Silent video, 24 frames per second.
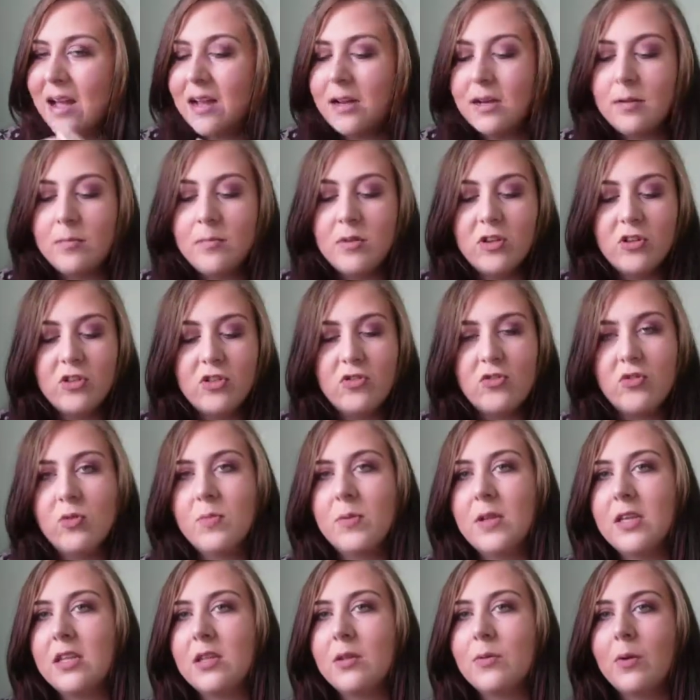Let me just rub
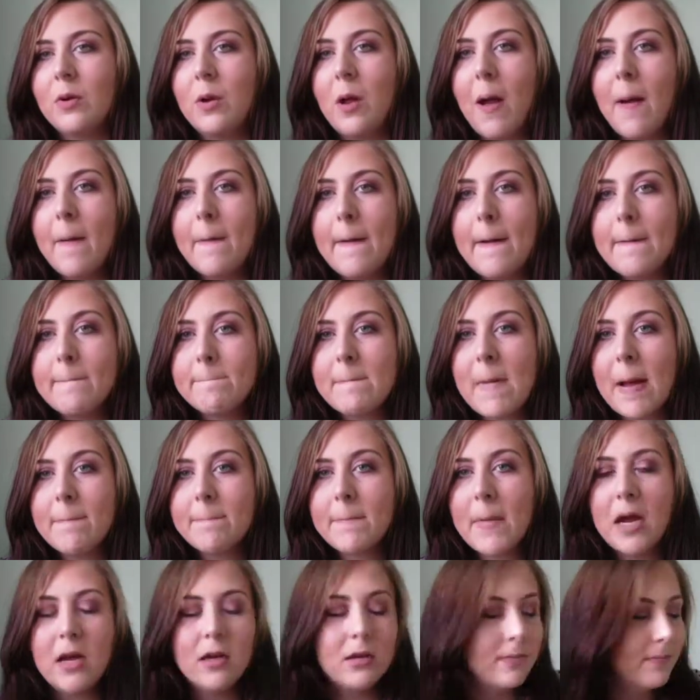this one off.